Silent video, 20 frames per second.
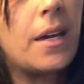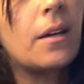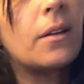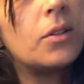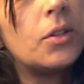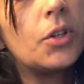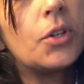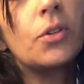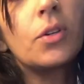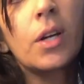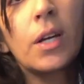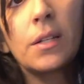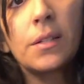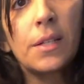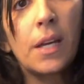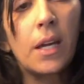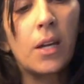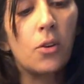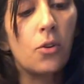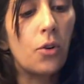a little
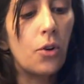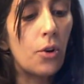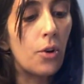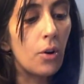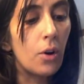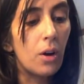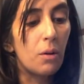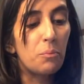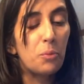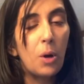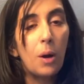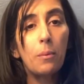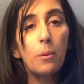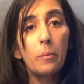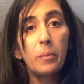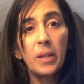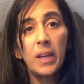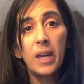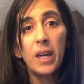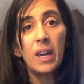container,
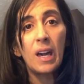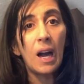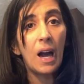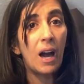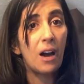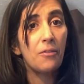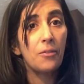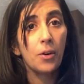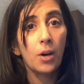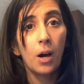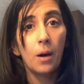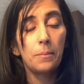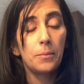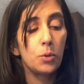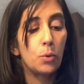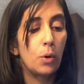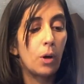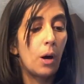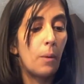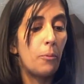probably half a cup
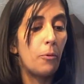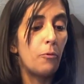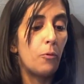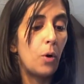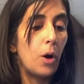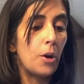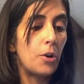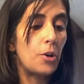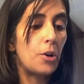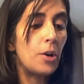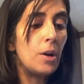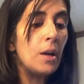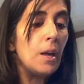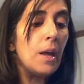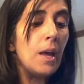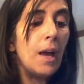to a cup of water,